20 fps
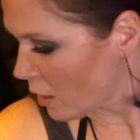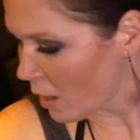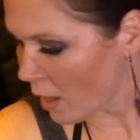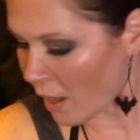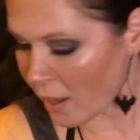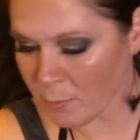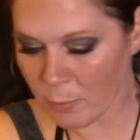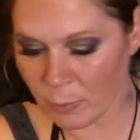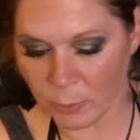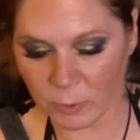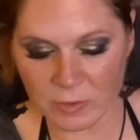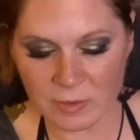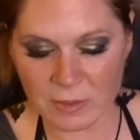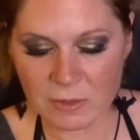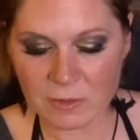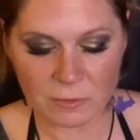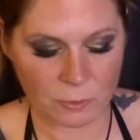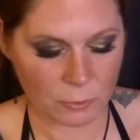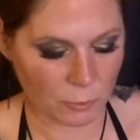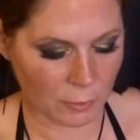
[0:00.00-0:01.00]
I put
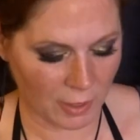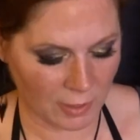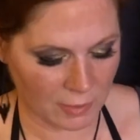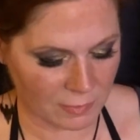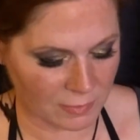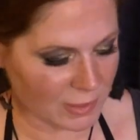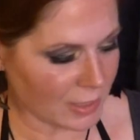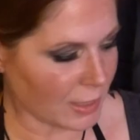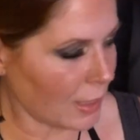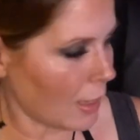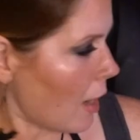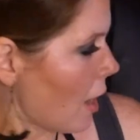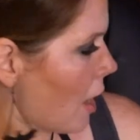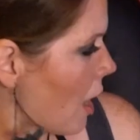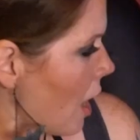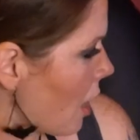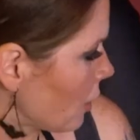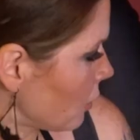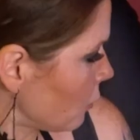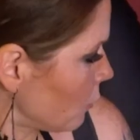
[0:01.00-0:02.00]
these crazy
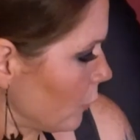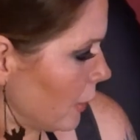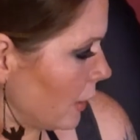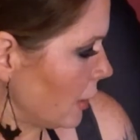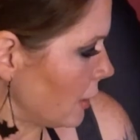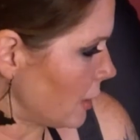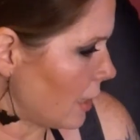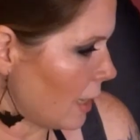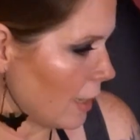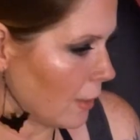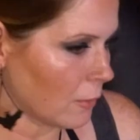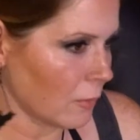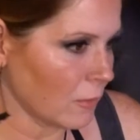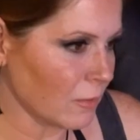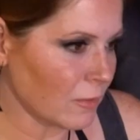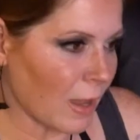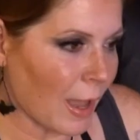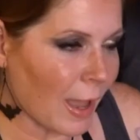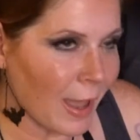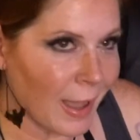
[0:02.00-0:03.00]
Halloween
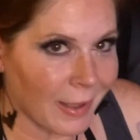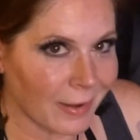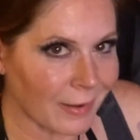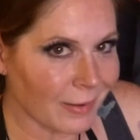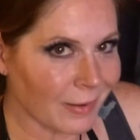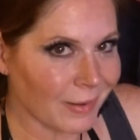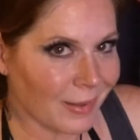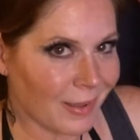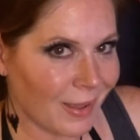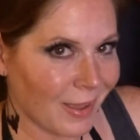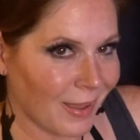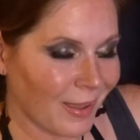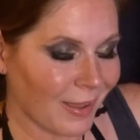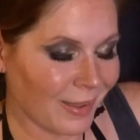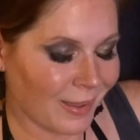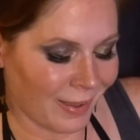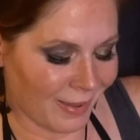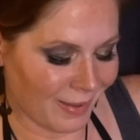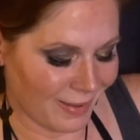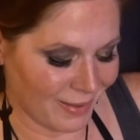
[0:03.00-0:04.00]
nails on
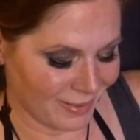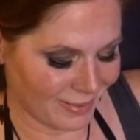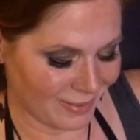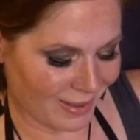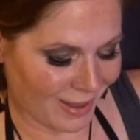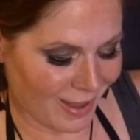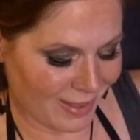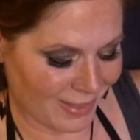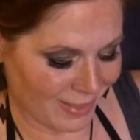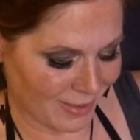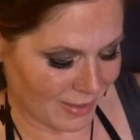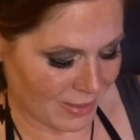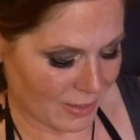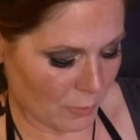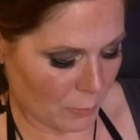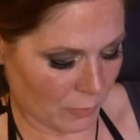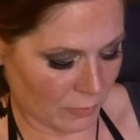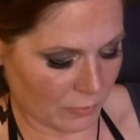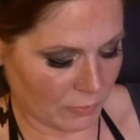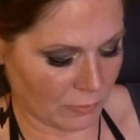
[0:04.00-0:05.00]
because I thought
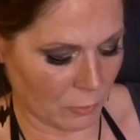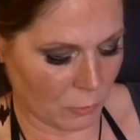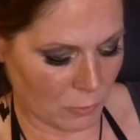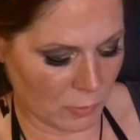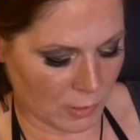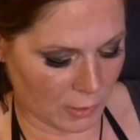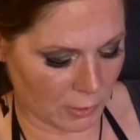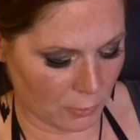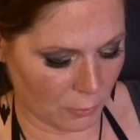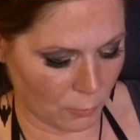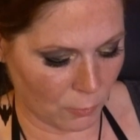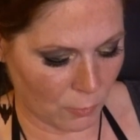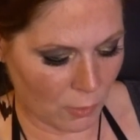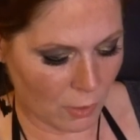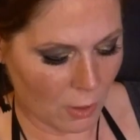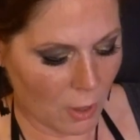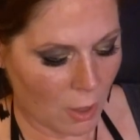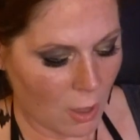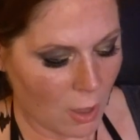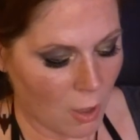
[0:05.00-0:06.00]
they were so cute.
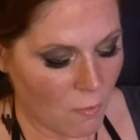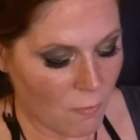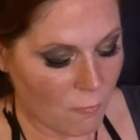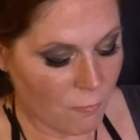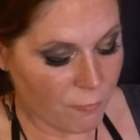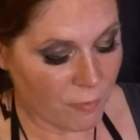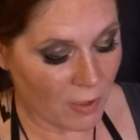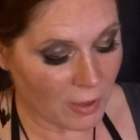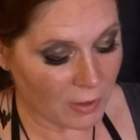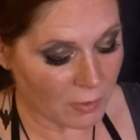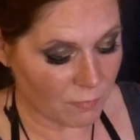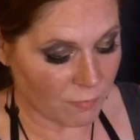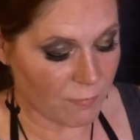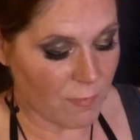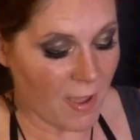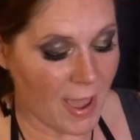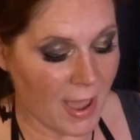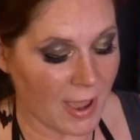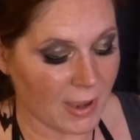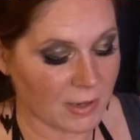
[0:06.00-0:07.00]
Fun
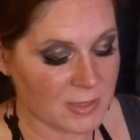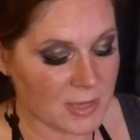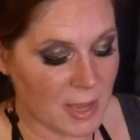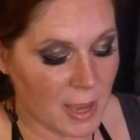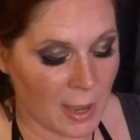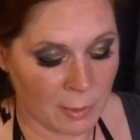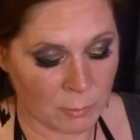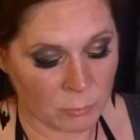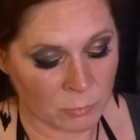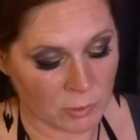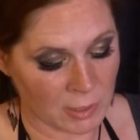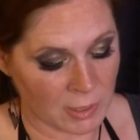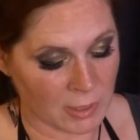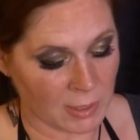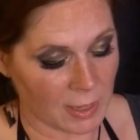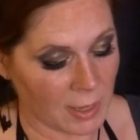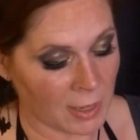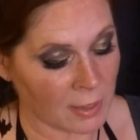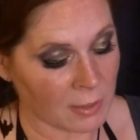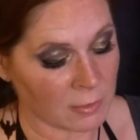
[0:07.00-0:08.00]
fact, I'm
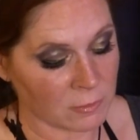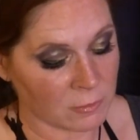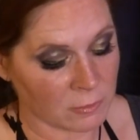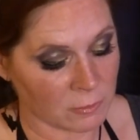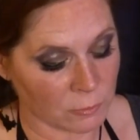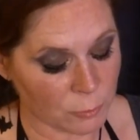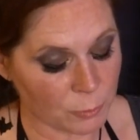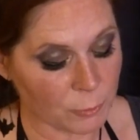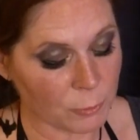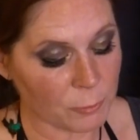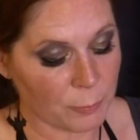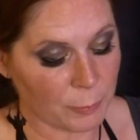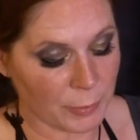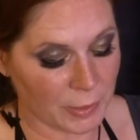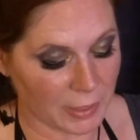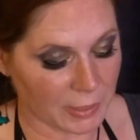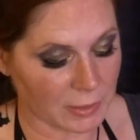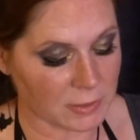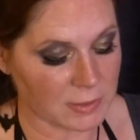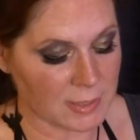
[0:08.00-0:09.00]
like a super
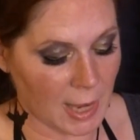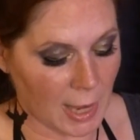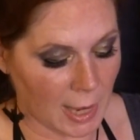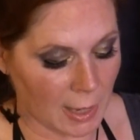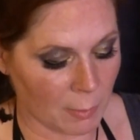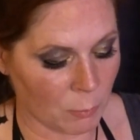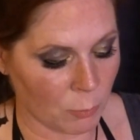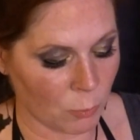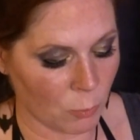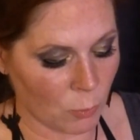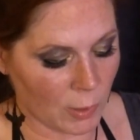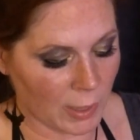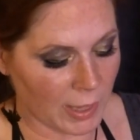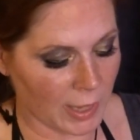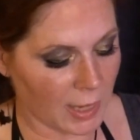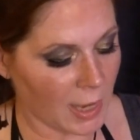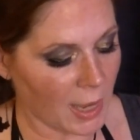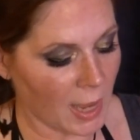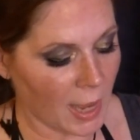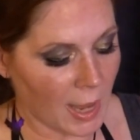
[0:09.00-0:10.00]
big
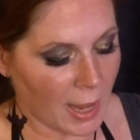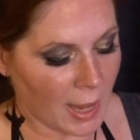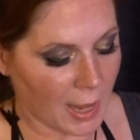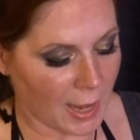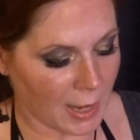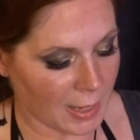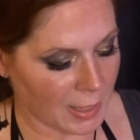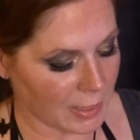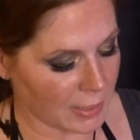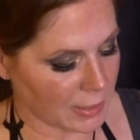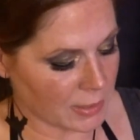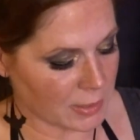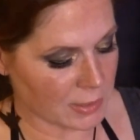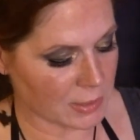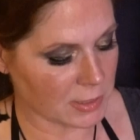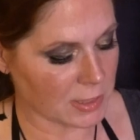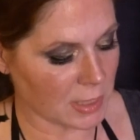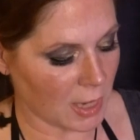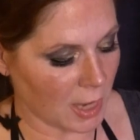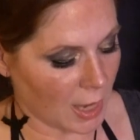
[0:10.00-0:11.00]
tomboy,
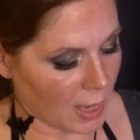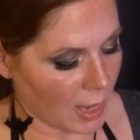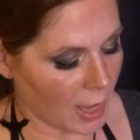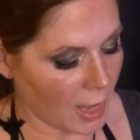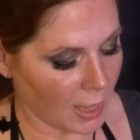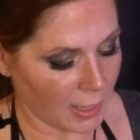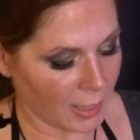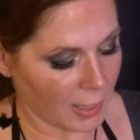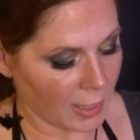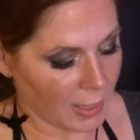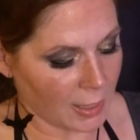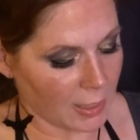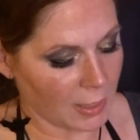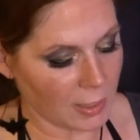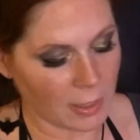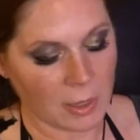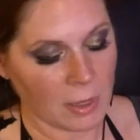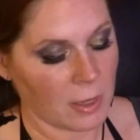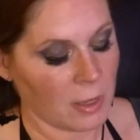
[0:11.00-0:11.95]
and I,